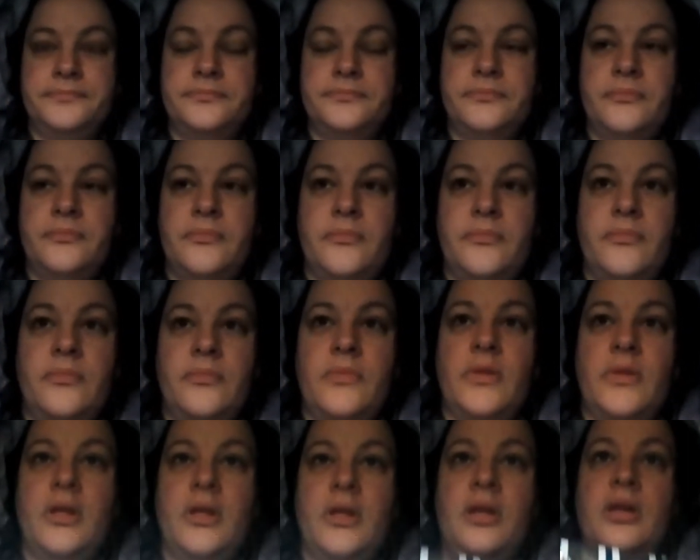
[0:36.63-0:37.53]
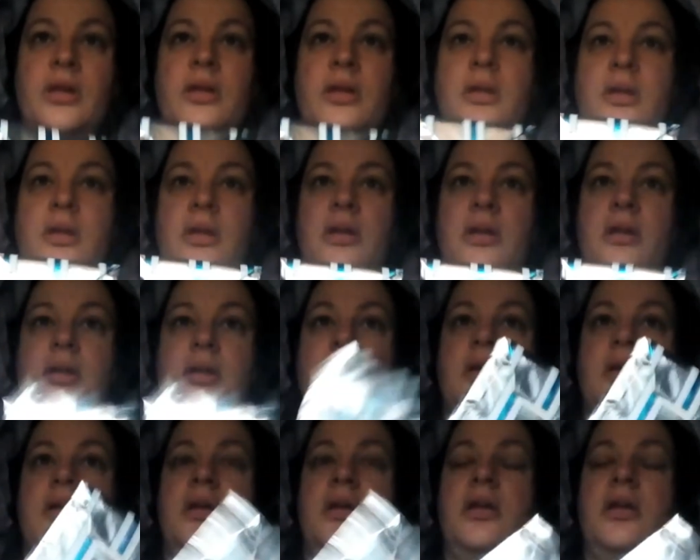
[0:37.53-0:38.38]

No one is speaking in this clip.